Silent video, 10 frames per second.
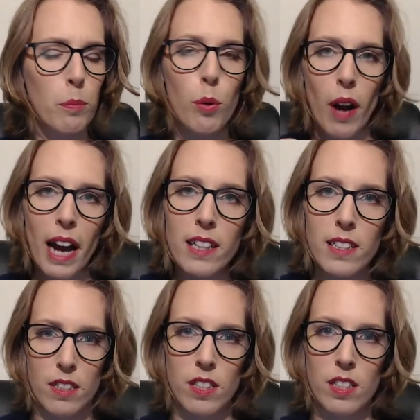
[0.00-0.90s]

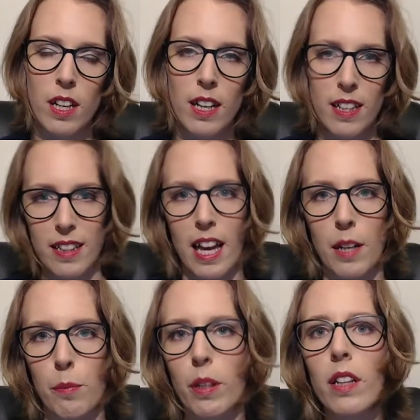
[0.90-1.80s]
practice
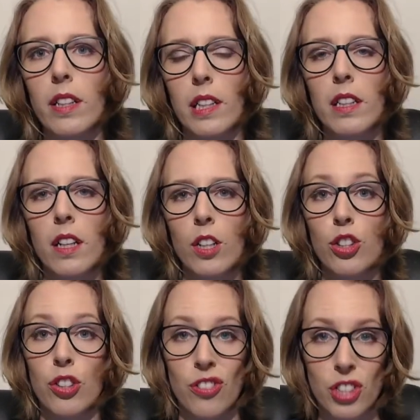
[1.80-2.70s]
that ability
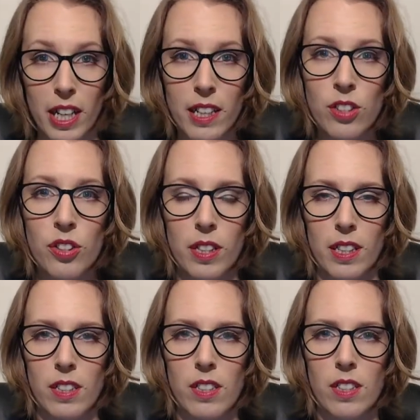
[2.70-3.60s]
to change
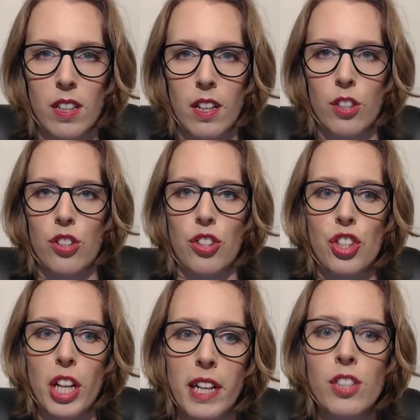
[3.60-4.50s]
things, to
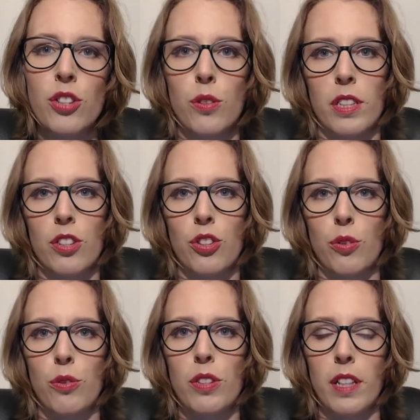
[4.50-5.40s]
change your
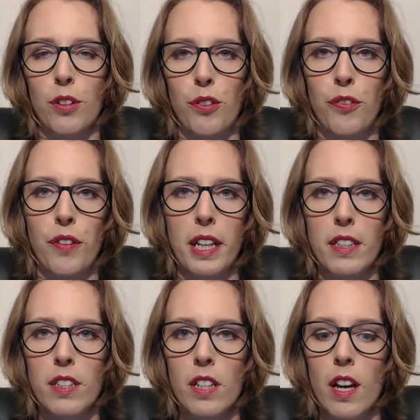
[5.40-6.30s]
issues that you
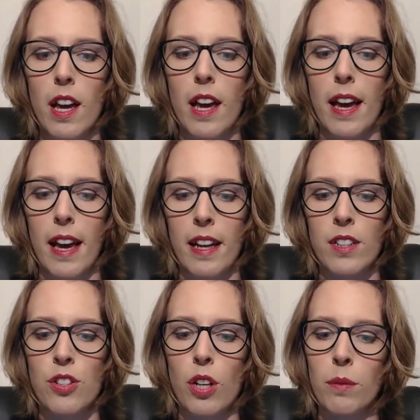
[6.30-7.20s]
face.
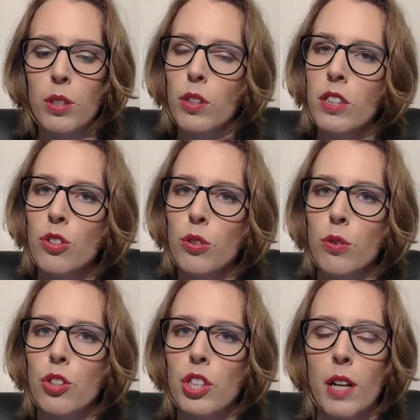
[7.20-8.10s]
And so I'm going
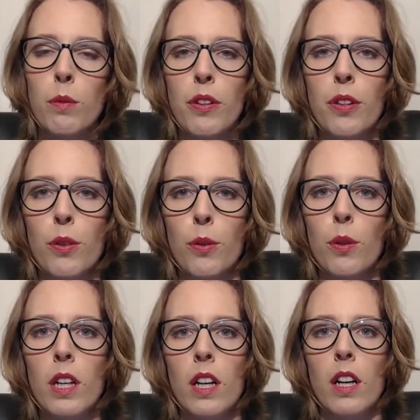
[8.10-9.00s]
to share with
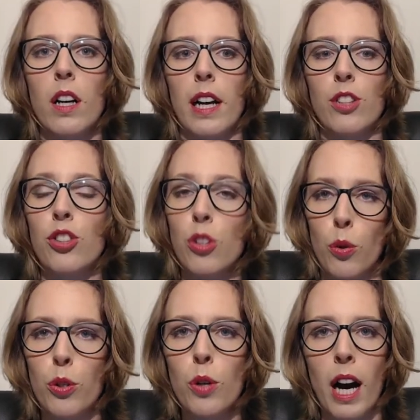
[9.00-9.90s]
you and
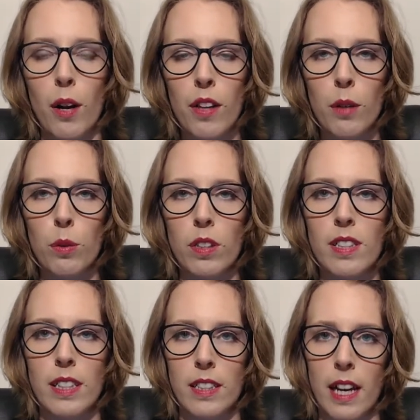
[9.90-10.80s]
show you how that
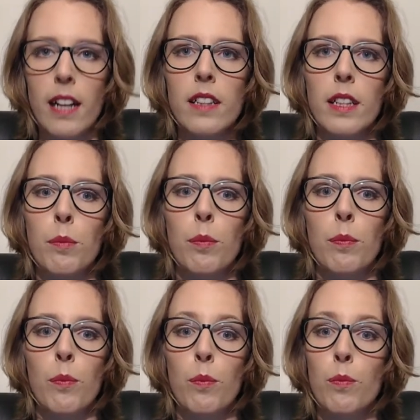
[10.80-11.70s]
works exactly
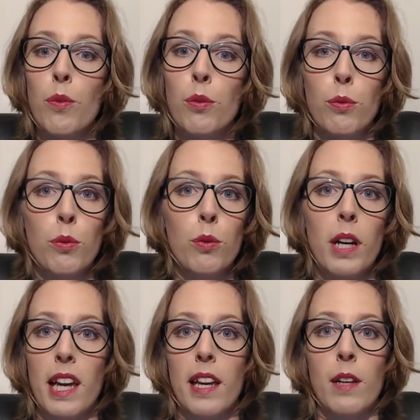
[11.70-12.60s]
through
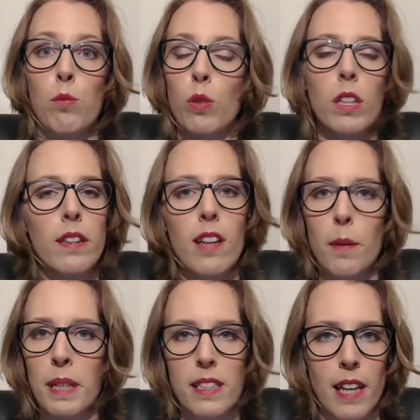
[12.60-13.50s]
a
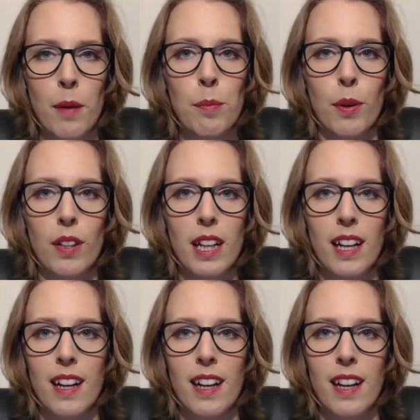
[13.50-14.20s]
real-time example,